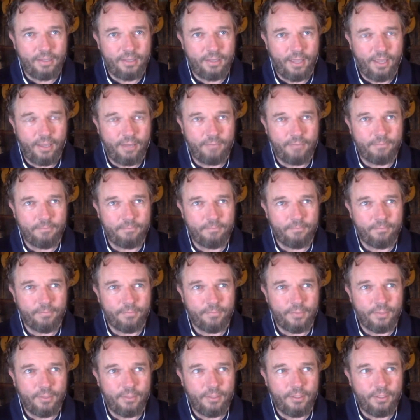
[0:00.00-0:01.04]
that
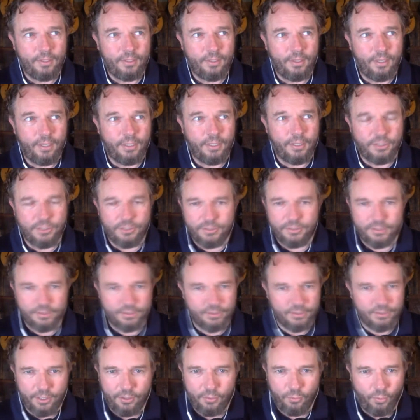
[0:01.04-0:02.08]
it just
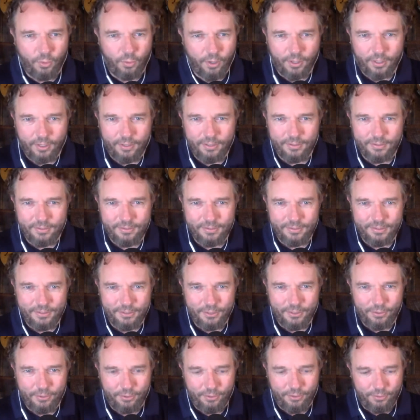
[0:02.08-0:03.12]
isn't going to work. You
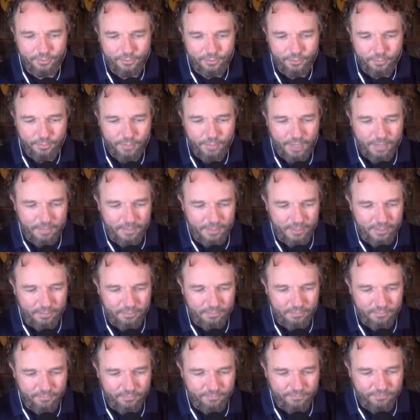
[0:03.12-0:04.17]
know, you you're maybe
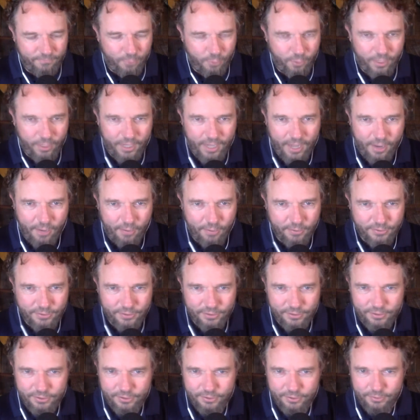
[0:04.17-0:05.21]
40 hours
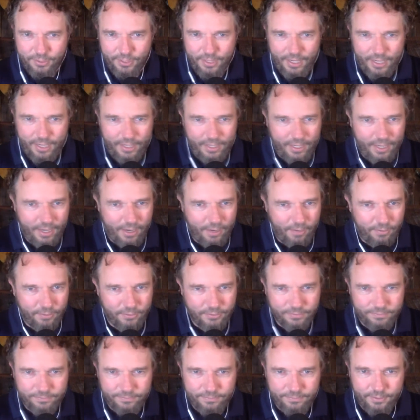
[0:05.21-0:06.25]
into it, 80
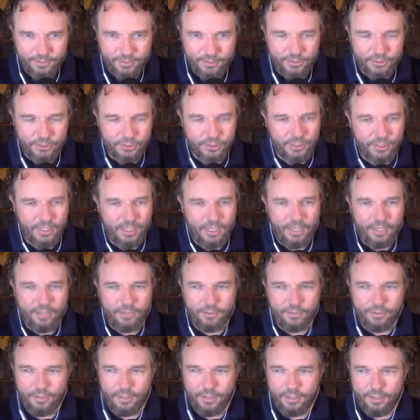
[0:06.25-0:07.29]
hours of footage, and
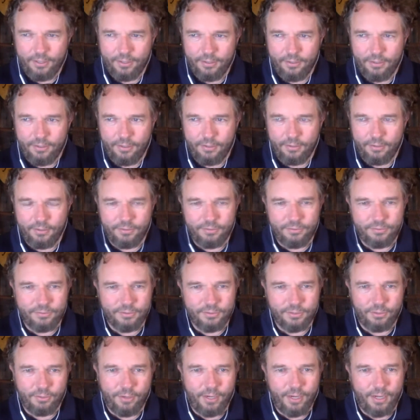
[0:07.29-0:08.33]
you're like, "Oh, this is
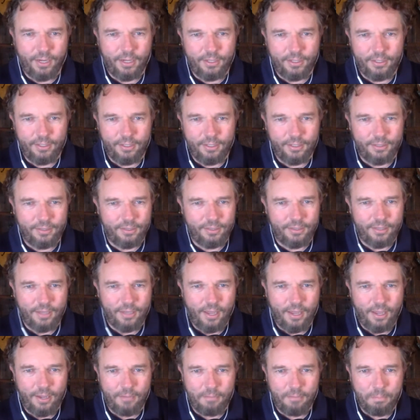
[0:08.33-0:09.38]
a great idea at the
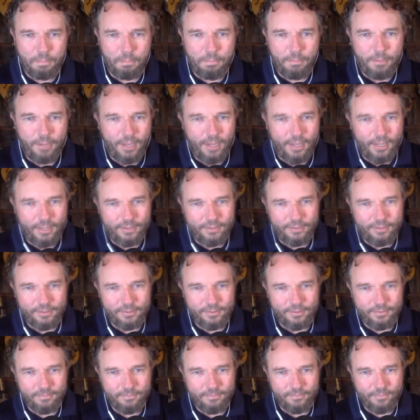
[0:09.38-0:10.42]
time." But
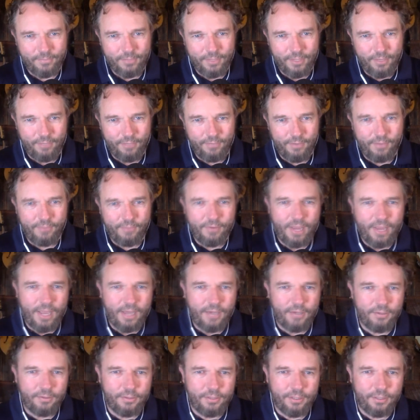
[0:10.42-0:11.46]
have you ever
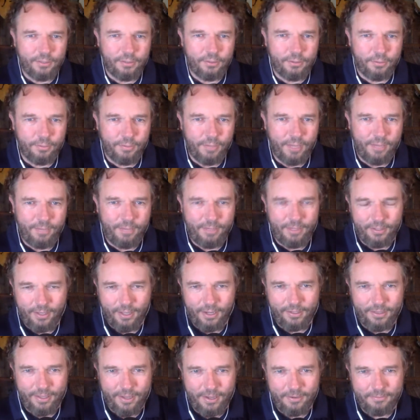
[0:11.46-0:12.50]
had to kill your baby
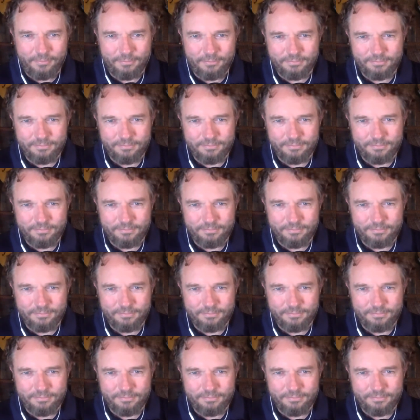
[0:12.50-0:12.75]
like that?